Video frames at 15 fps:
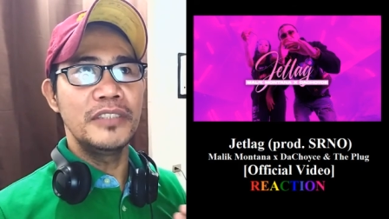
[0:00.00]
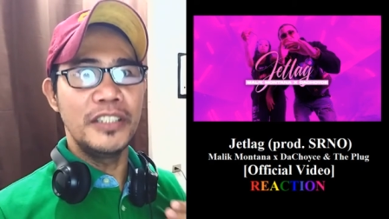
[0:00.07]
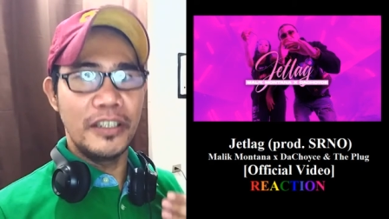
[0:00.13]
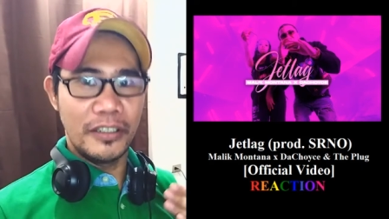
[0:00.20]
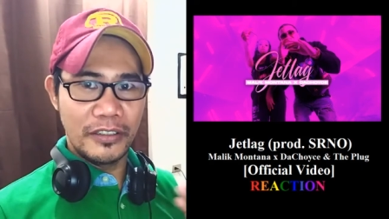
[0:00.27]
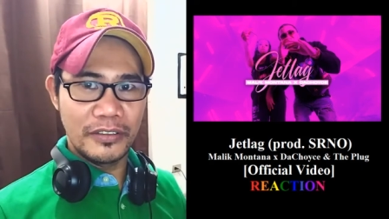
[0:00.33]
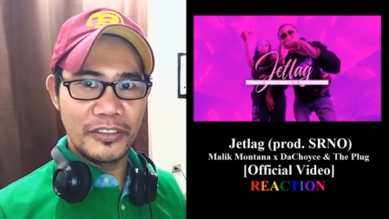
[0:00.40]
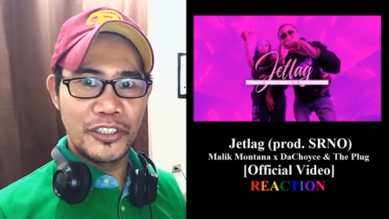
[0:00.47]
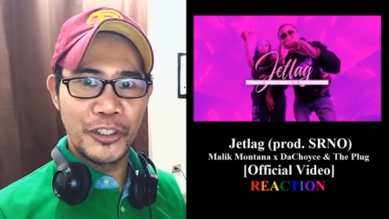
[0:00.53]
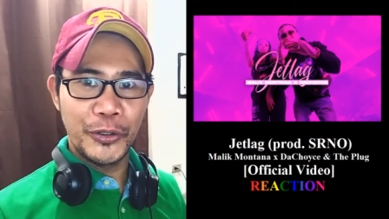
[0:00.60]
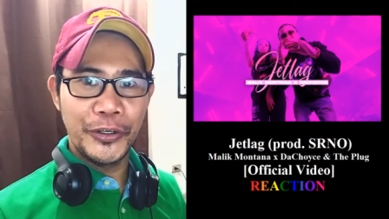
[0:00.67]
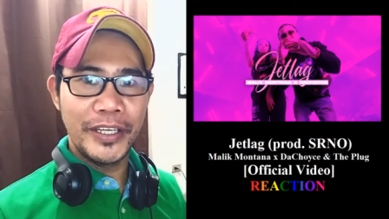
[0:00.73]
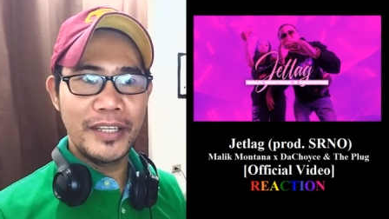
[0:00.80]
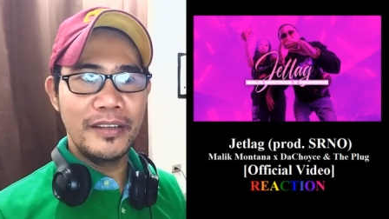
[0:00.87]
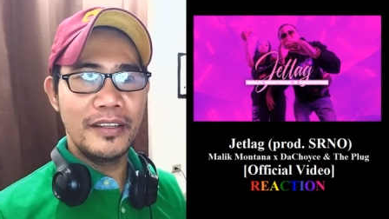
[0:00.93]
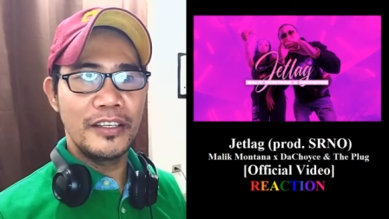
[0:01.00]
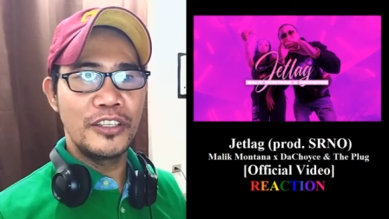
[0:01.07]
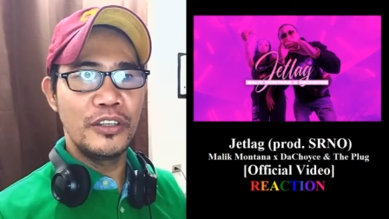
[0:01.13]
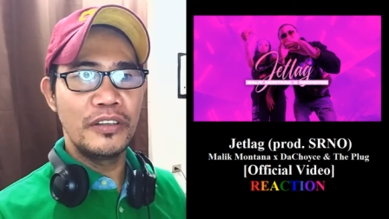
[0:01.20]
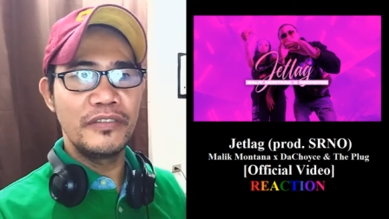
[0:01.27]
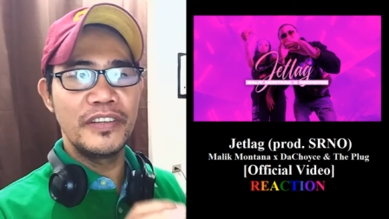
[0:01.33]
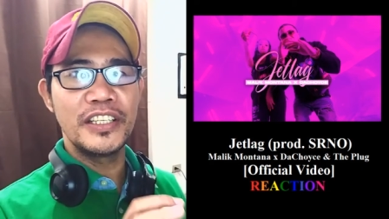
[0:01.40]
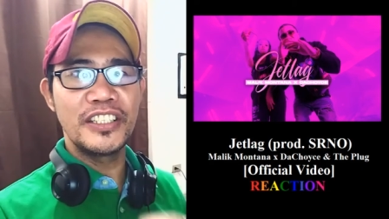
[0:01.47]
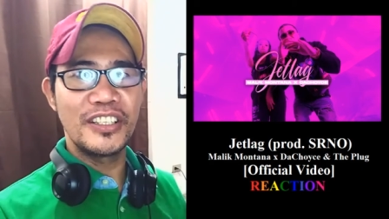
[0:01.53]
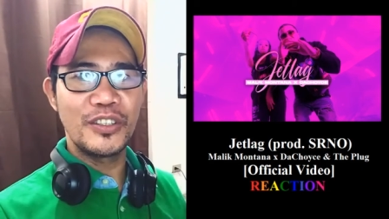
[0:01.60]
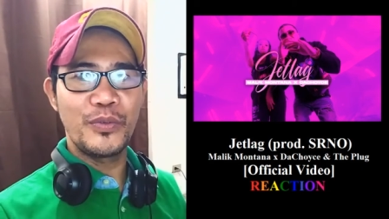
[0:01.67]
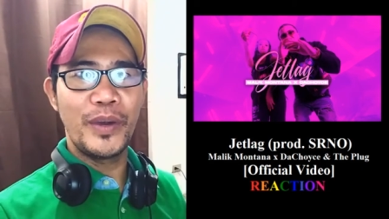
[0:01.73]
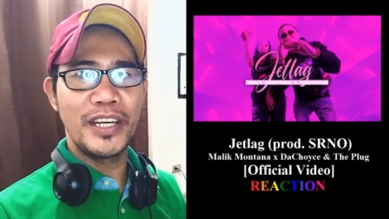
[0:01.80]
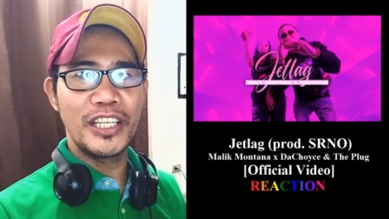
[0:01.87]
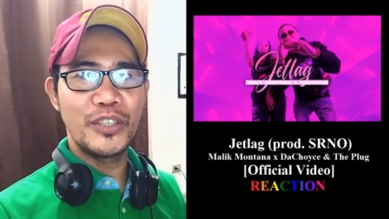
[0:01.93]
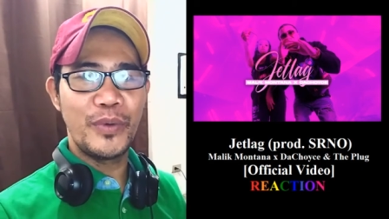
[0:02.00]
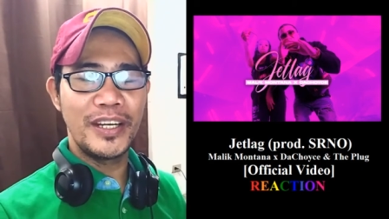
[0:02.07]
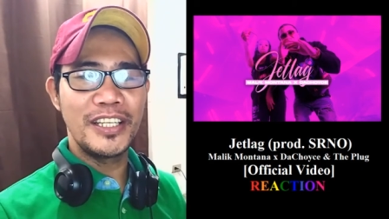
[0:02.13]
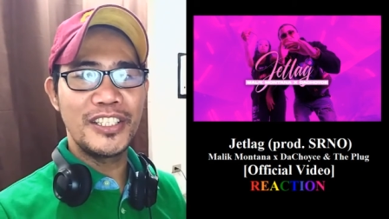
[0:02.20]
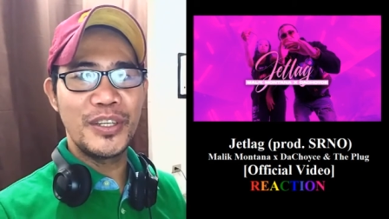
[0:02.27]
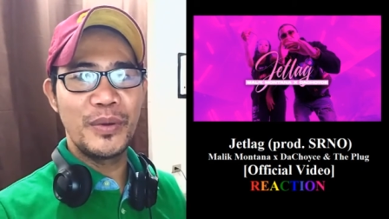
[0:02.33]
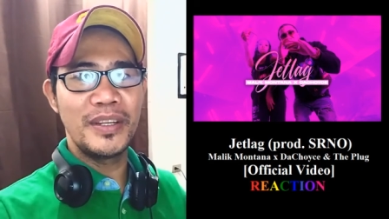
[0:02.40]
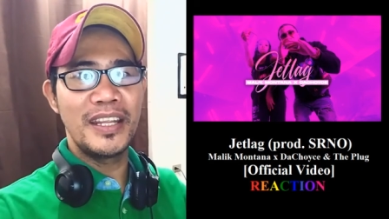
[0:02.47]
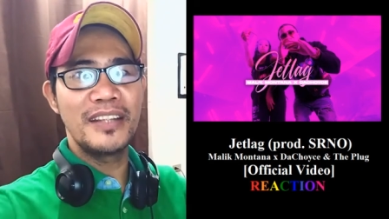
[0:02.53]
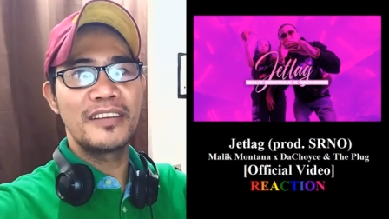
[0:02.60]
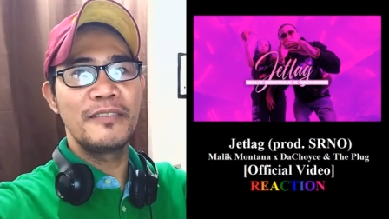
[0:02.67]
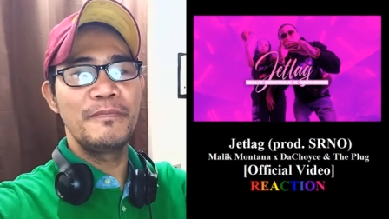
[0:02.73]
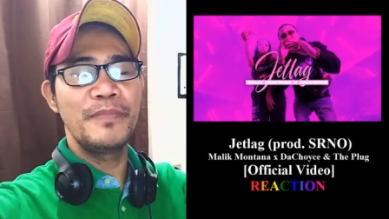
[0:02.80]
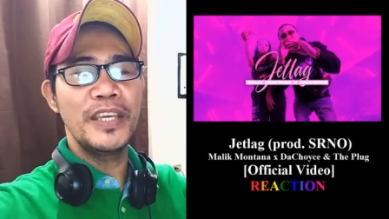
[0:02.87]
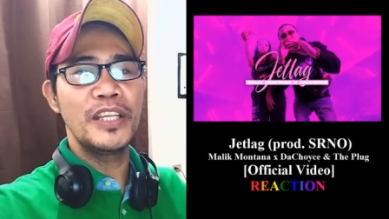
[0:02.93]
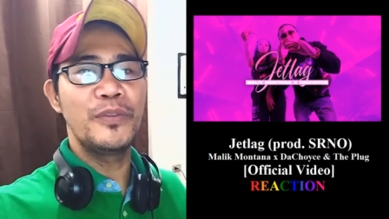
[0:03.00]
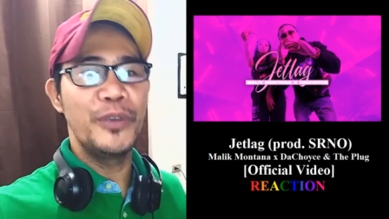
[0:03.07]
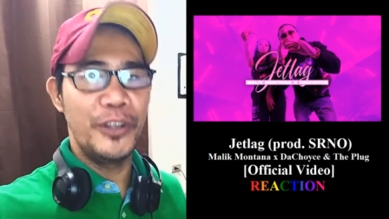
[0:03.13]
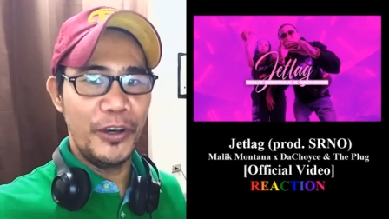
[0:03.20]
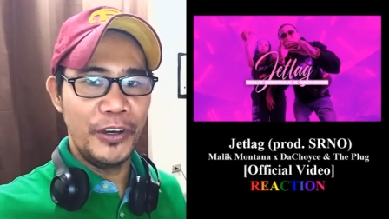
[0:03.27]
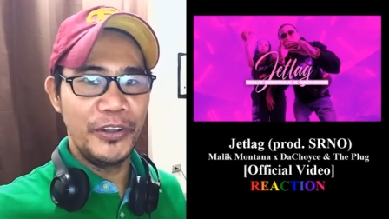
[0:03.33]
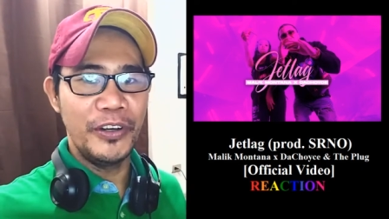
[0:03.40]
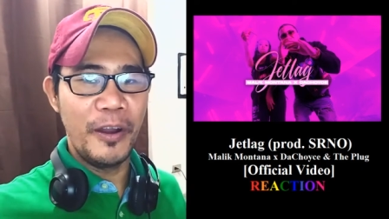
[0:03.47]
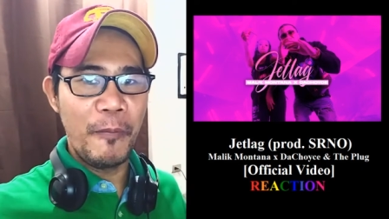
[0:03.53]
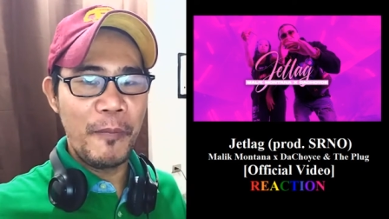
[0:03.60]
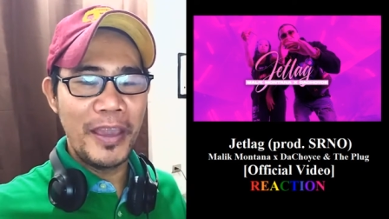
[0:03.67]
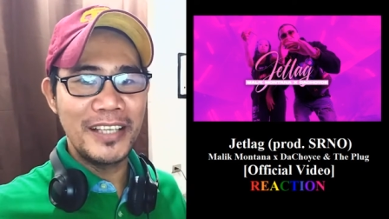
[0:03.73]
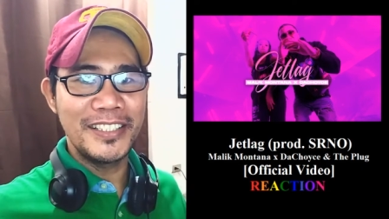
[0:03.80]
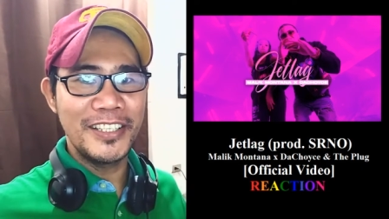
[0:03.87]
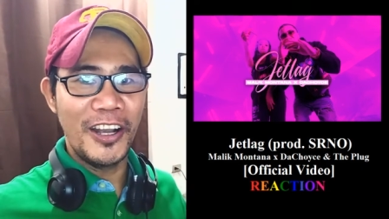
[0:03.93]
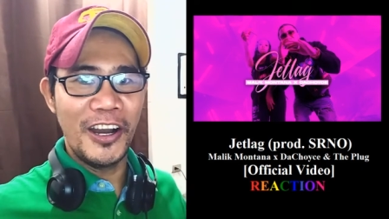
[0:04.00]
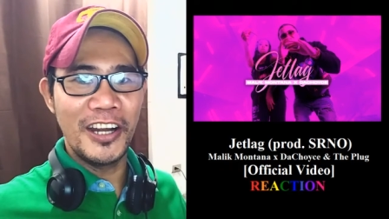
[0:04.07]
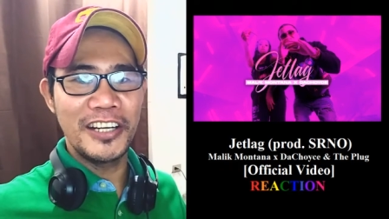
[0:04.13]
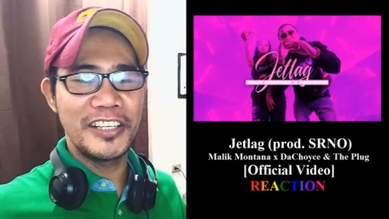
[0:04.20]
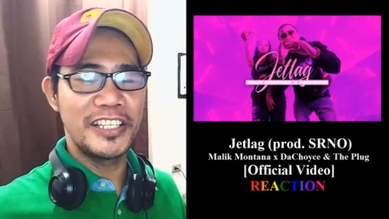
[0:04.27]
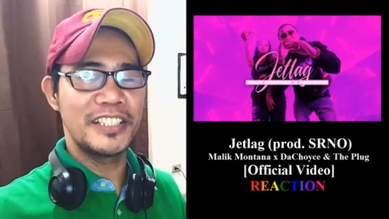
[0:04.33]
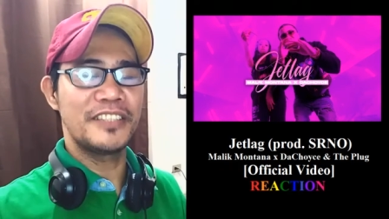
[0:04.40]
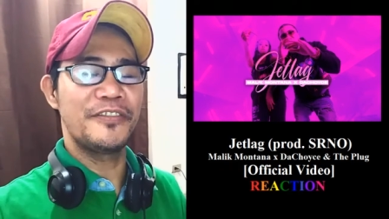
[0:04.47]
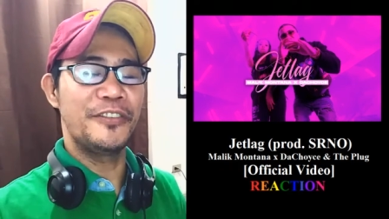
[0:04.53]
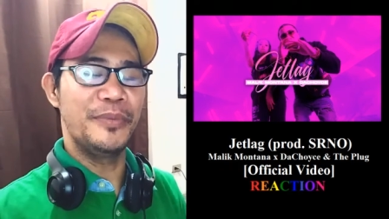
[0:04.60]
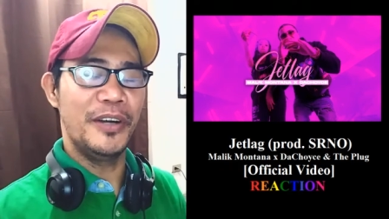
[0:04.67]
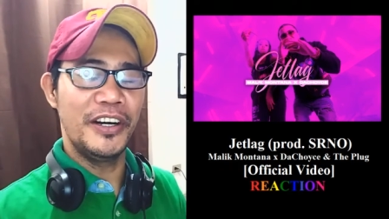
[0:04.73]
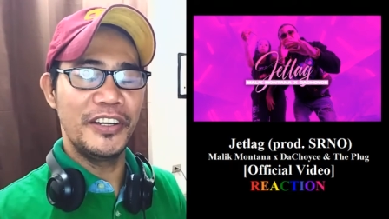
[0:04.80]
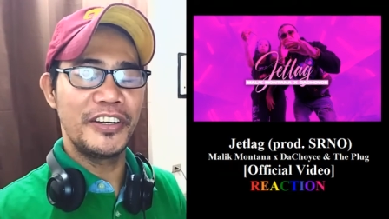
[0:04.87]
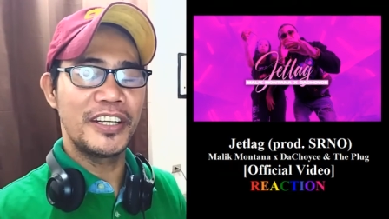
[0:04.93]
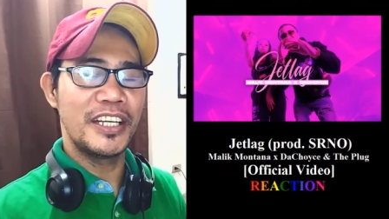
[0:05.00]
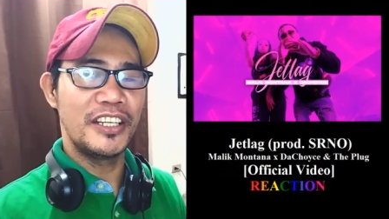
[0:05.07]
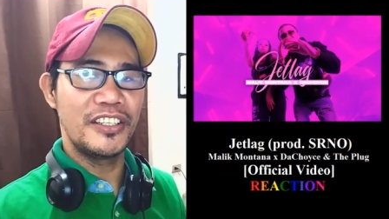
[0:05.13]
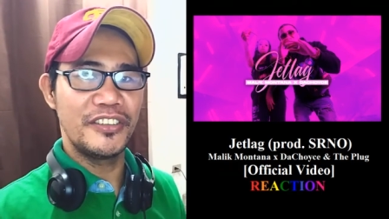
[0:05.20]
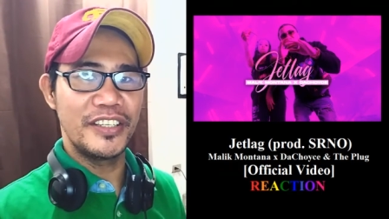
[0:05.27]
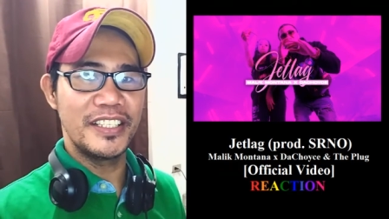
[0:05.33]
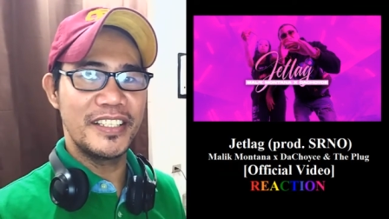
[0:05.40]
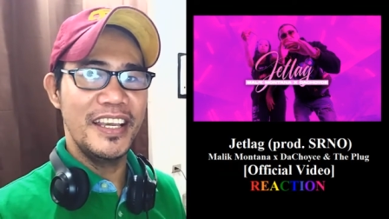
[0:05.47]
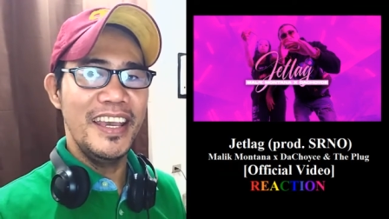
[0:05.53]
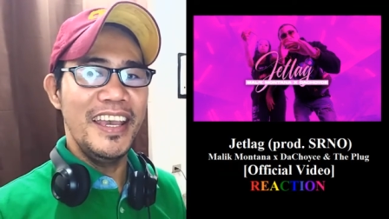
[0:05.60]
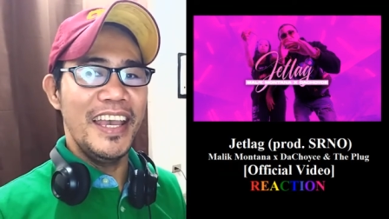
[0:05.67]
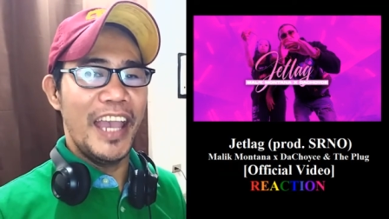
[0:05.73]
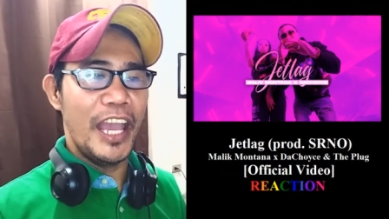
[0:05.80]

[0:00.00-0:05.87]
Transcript: you know, join Eurovision 2022 and then compete with other amazing artists from other countries.